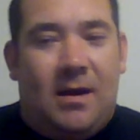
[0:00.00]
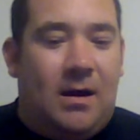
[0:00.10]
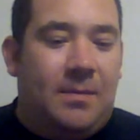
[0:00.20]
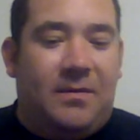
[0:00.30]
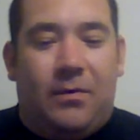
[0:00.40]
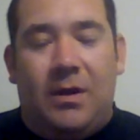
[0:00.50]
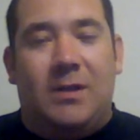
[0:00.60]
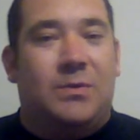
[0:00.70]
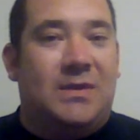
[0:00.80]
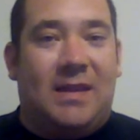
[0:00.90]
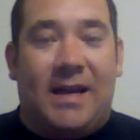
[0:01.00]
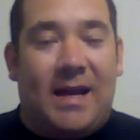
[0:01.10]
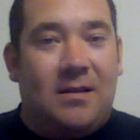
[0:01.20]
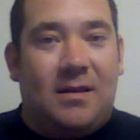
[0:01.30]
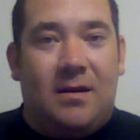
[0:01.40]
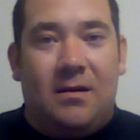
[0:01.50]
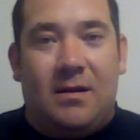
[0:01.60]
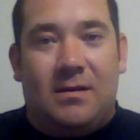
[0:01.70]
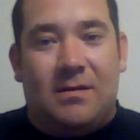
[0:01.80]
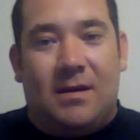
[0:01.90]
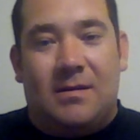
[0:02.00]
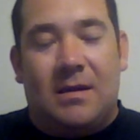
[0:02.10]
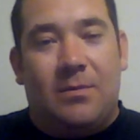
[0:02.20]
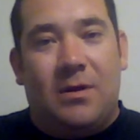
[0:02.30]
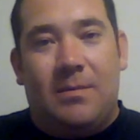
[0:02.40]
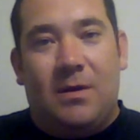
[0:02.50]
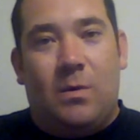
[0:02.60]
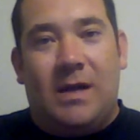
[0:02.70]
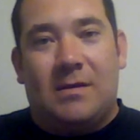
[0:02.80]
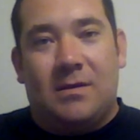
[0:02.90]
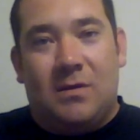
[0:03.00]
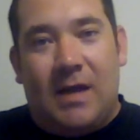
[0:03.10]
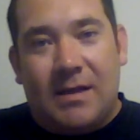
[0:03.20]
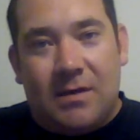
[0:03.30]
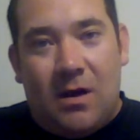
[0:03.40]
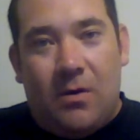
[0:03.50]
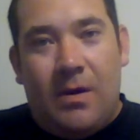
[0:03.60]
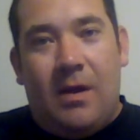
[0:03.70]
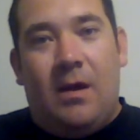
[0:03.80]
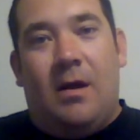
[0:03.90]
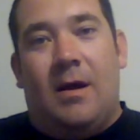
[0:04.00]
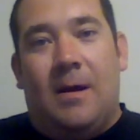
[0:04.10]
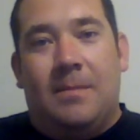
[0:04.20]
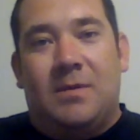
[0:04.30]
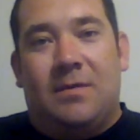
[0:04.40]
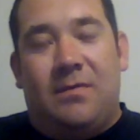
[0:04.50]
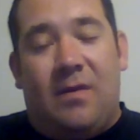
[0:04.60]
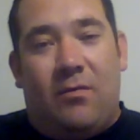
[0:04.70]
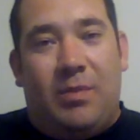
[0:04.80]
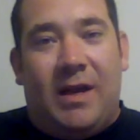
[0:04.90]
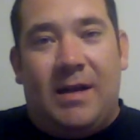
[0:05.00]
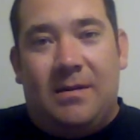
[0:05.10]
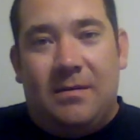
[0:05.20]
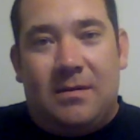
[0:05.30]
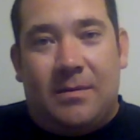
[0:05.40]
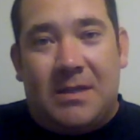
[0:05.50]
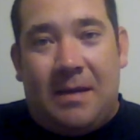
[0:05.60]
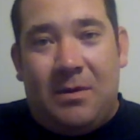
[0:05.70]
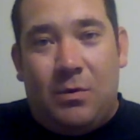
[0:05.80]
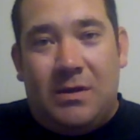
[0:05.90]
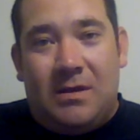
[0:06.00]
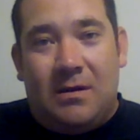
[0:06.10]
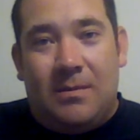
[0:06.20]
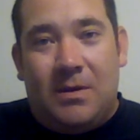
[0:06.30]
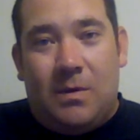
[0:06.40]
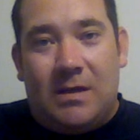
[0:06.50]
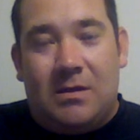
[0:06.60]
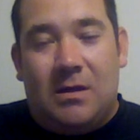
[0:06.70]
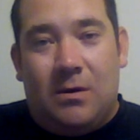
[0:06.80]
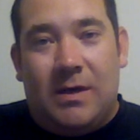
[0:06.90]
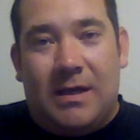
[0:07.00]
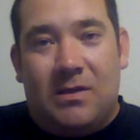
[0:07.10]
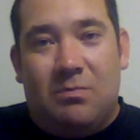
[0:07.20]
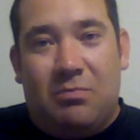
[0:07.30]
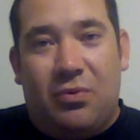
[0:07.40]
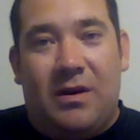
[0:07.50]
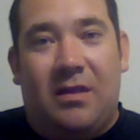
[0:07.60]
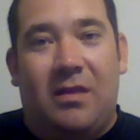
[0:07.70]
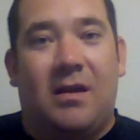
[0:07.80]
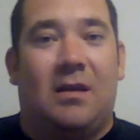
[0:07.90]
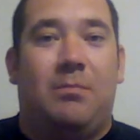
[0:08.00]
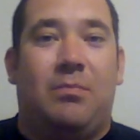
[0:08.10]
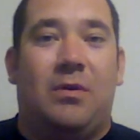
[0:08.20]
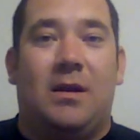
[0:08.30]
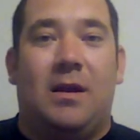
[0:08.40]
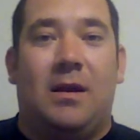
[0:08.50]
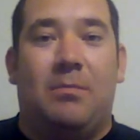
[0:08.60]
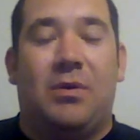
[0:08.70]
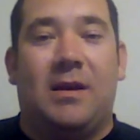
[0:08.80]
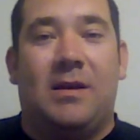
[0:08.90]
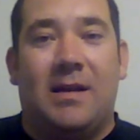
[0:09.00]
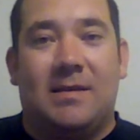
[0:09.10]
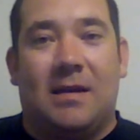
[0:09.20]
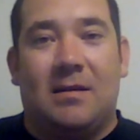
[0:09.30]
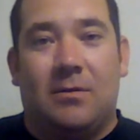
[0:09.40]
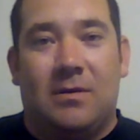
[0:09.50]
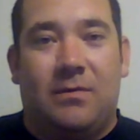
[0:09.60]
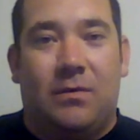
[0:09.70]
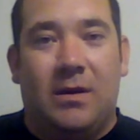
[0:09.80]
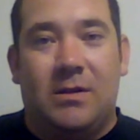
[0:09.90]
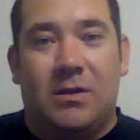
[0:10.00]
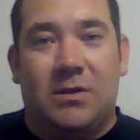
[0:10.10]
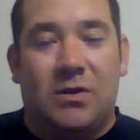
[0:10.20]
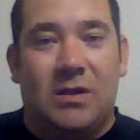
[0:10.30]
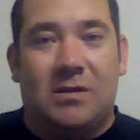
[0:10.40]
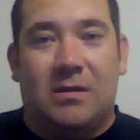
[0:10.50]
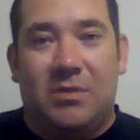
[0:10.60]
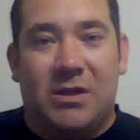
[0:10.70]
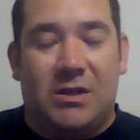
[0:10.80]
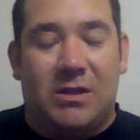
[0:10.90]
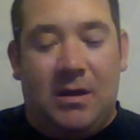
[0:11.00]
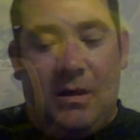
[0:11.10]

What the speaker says: The foliage was thick out there. It's summer in the Midwest, as you guys know. So if you've ever played summertime in the woods here in the Midwest, you know it gets pretty thick, pretty dense out there with the foliage and the trees and the bush.